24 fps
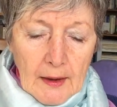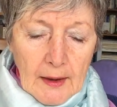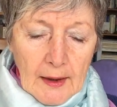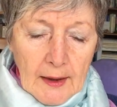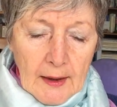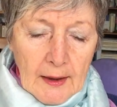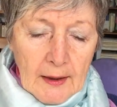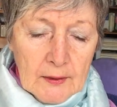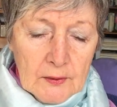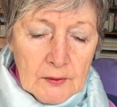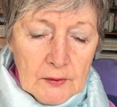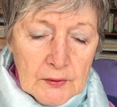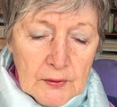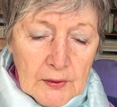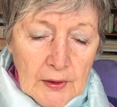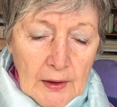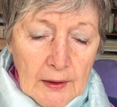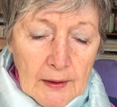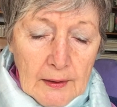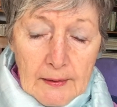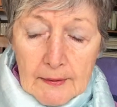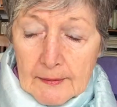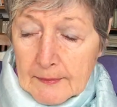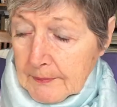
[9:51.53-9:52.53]
And
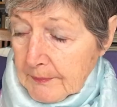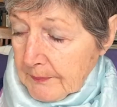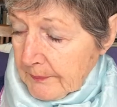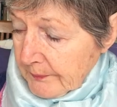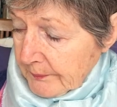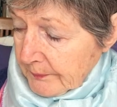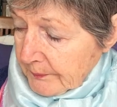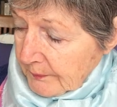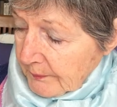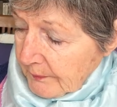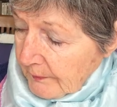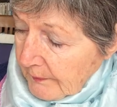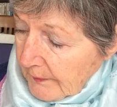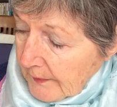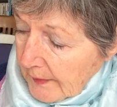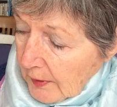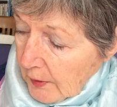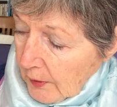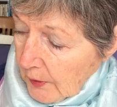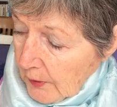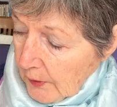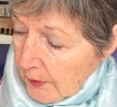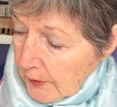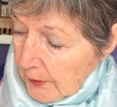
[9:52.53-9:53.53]

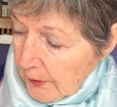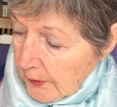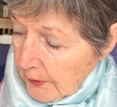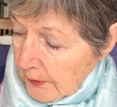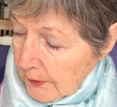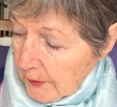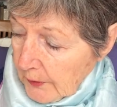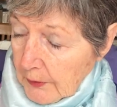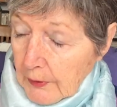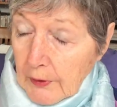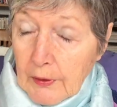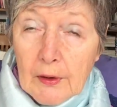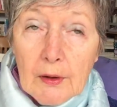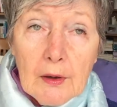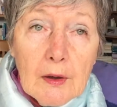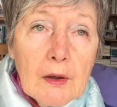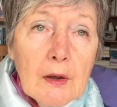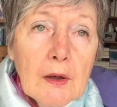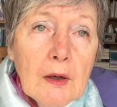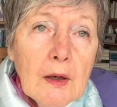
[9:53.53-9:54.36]
her